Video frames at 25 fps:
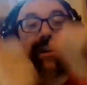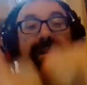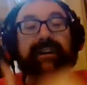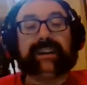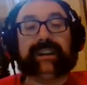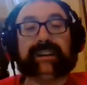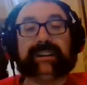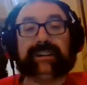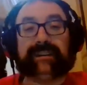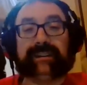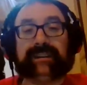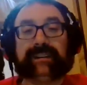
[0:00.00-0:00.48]
on
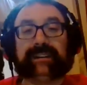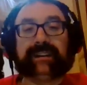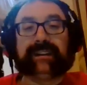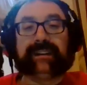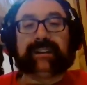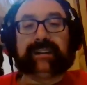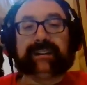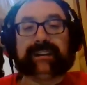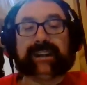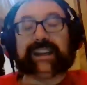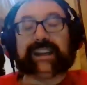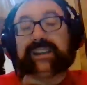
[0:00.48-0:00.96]
it
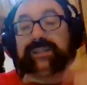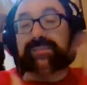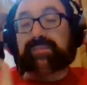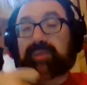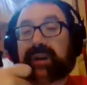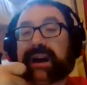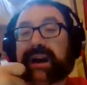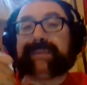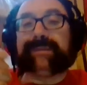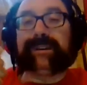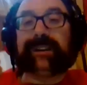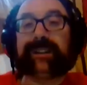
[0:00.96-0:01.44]
that he's
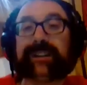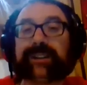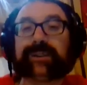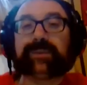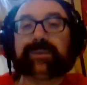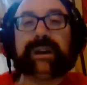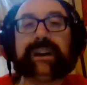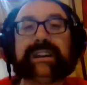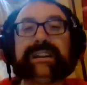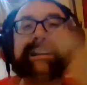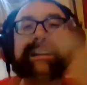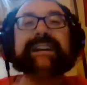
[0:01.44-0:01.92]
bribing her
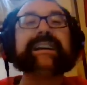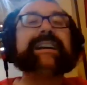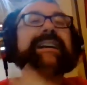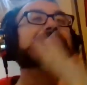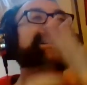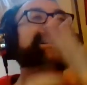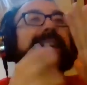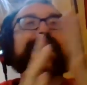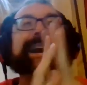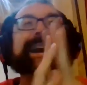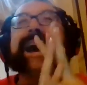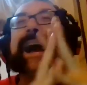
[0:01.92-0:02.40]
with.
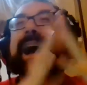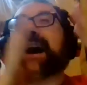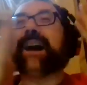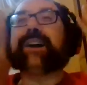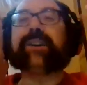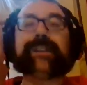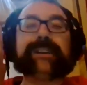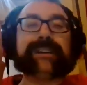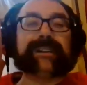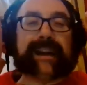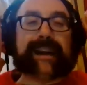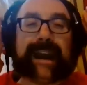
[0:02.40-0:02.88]
Like
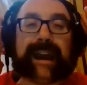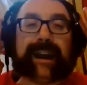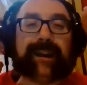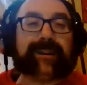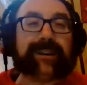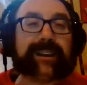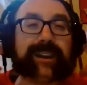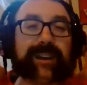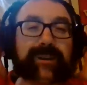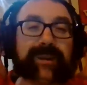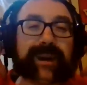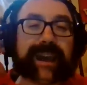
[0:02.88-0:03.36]
how
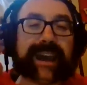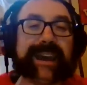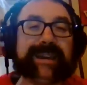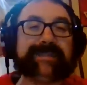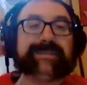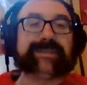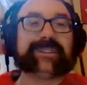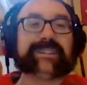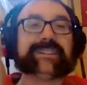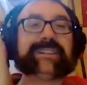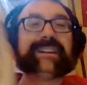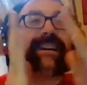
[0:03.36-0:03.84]
are you
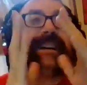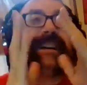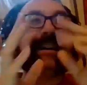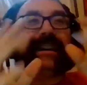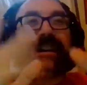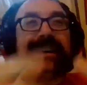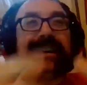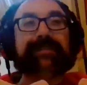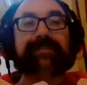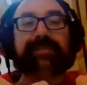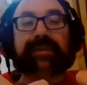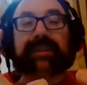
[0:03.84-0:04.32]
able?
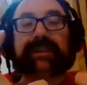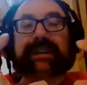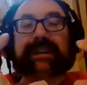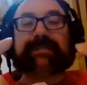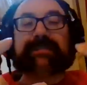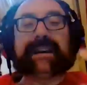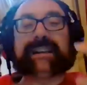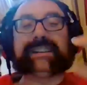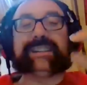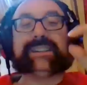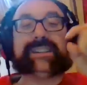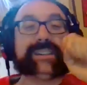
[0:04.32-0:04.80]
He puts a
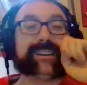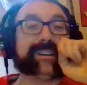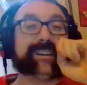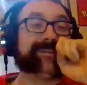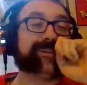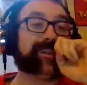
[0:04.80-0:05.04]
message in a